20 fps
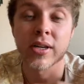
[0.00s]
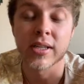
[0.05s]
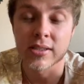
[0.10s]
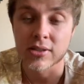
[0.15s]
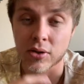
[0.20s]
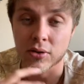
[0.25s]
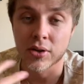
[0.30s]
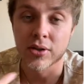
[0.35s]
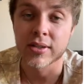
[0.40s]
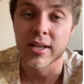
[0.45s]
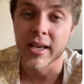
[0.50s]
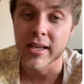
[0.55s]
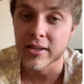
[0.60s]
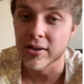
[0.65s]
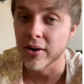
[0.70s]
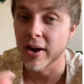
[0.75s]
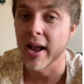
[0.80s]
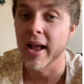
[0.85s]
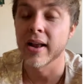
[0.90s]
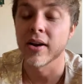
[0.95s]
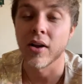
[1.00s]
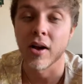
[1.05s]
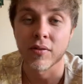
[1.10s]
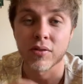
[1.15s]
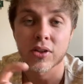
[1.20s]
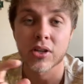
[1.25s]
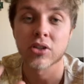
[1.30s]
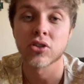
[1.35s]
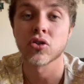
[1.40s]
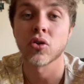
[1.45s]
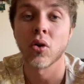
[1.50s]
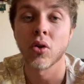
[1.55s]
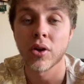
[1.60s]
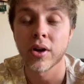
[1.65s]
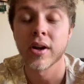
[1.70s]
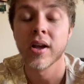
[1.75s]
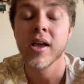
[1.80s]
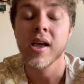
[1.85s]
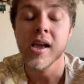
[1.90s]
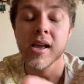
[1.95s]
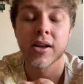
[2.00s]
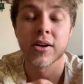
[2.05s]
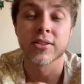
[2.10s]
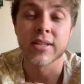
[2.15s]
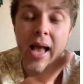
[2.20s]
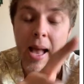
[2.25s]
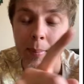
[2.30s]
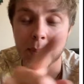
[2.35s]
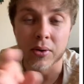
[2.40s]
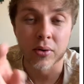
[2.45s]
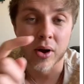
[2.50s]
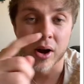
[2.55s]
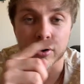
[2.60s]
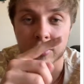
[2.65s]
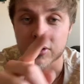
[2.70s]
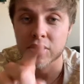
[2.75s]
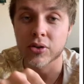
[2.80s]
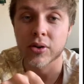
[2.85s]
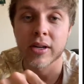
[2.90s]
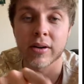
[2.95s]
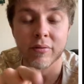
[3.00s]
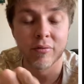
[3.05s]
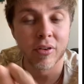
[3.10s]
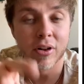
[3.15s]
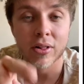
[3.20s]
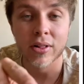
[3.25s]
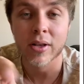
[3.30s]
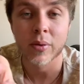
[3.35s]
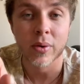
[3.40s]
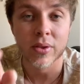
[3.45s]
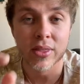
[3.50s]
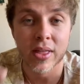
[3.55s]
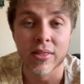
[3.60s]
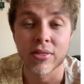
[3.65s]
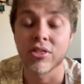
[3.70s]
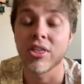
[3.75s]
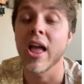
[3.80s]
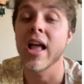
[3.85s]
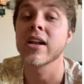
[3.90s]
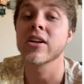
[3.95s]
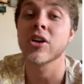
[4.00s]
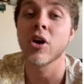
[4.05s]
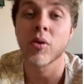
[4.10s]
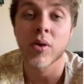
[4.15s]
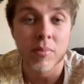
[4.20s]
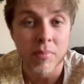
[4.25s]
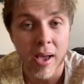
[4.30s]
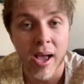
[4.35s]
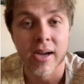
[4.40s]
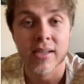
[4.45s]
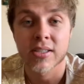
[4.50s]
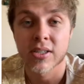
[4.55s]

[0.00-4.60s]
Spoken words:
So you take your hand off the controller, you're tapping around on the screen, fiddling with it, then going back to